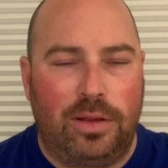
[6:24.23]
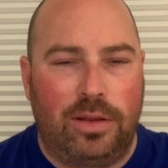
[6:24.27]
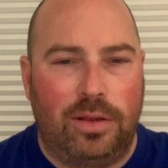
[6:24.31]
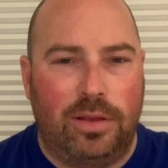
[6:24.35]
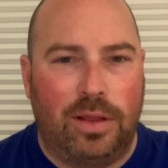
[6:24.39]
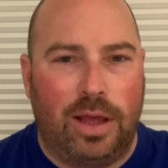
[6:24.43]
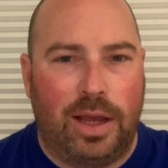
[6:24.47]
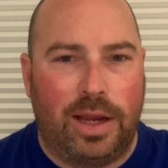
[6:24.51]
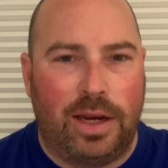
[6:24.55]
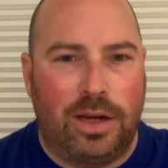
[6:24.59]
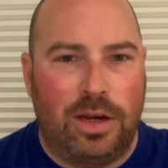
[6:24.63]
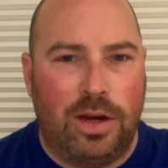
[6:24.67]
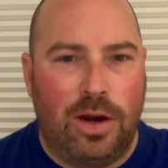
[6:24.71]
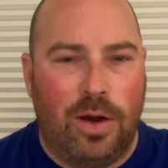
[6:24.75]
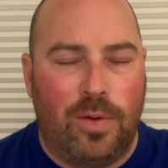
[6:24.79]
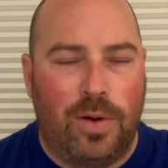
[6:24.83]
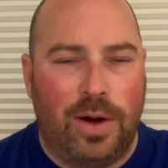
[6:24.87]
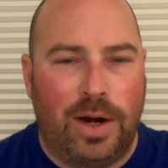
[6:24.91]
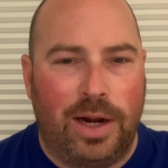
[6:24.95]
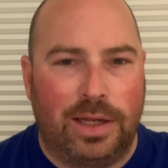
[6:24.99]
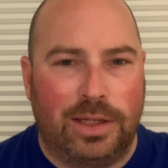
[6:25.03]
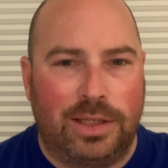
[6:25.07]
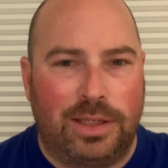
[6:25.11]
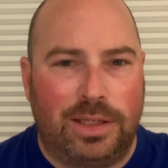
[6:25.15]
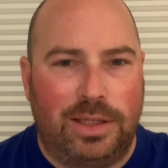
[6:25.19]
like no one
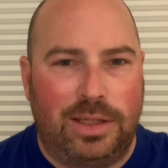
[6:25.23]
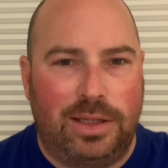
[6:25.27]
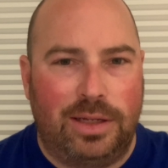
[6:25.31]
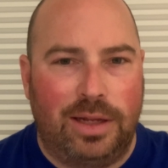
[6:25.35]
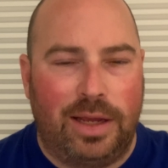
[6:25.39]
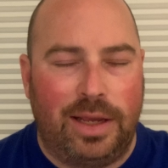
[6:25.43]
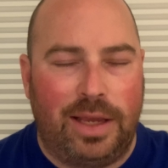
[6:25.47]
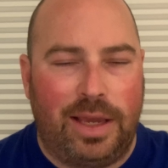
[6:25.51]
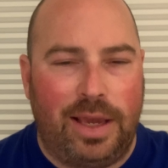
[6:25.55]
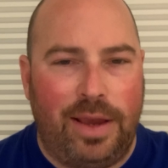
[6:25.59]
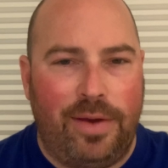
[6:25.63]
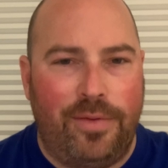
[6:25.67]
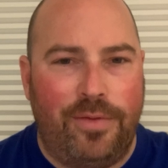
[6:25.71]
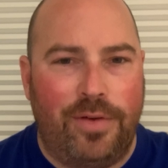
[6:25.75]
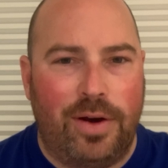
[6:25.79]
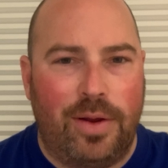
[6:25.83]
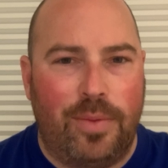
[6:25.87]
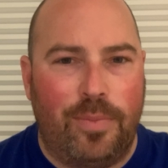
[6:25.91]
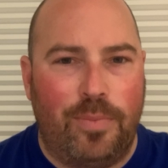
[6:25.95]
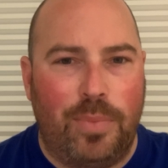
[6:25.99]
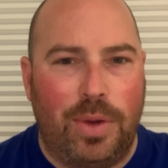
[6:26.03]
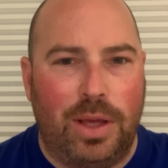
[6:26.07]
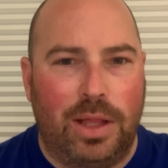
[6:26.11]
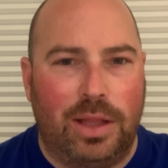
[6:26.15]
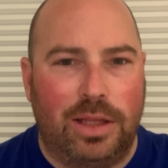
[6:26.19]
has like even a
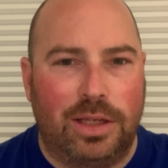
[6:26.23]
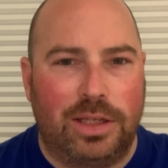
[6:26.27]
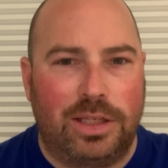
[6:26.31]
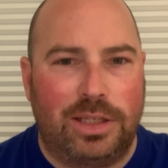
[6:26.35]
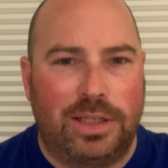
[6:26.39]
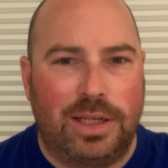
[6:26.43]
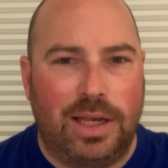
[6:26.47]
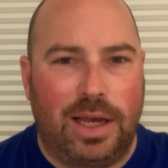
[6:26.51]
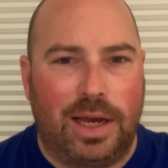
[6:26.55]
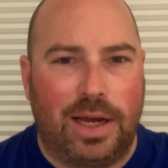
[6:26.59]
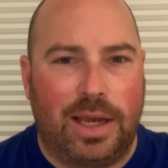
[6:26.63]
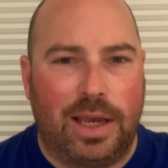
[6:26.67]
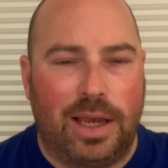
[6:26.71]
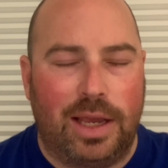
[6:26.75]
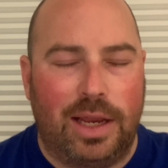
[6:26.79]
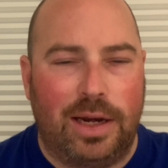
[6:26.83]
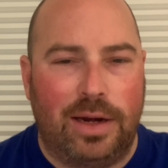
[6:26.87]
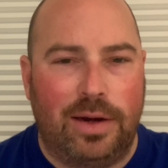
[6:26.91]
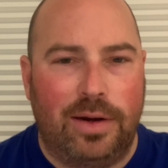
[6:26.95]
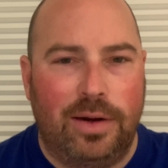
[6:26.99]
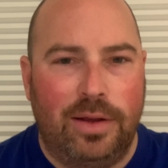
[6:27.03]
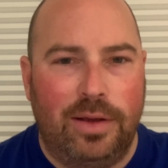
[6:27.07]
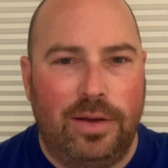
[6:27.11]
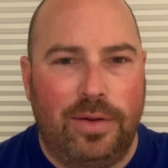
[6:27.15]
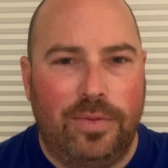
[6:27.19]
millisecond
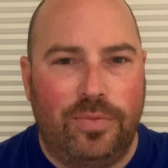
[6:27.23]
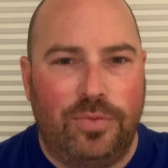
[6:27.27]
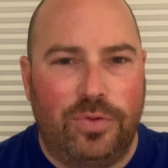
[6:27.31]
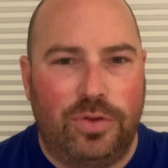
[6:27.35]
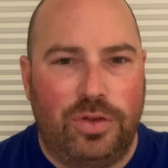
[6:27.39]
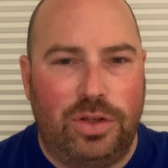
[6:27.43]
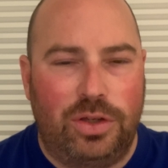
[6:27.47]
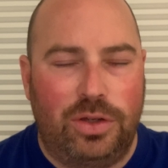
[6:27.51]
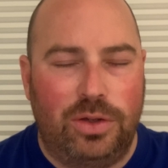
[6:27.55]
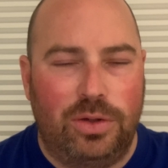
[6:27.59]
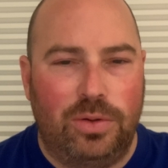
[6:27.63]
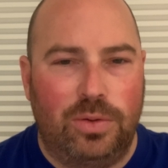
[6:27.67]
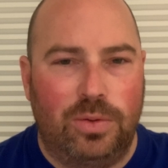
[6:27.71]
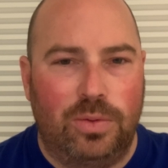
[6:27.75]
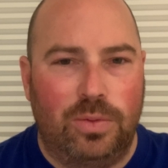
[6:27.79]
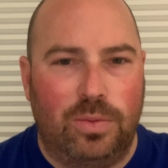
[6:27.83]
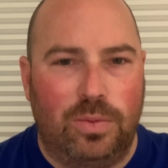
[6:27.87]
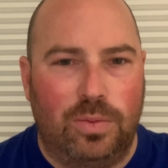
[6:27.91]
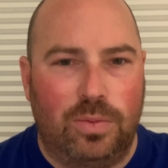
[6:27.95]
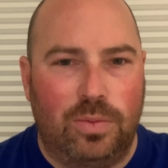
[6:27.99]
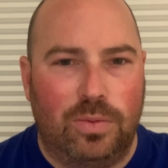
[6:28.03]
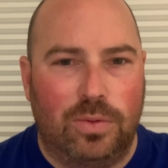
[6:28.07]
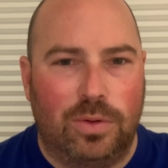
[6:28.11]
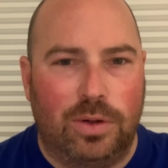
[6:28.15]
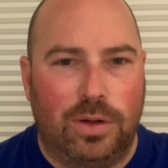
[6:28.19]

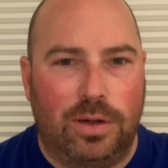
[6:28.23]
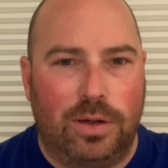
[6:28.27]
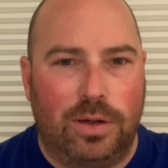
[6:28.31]
to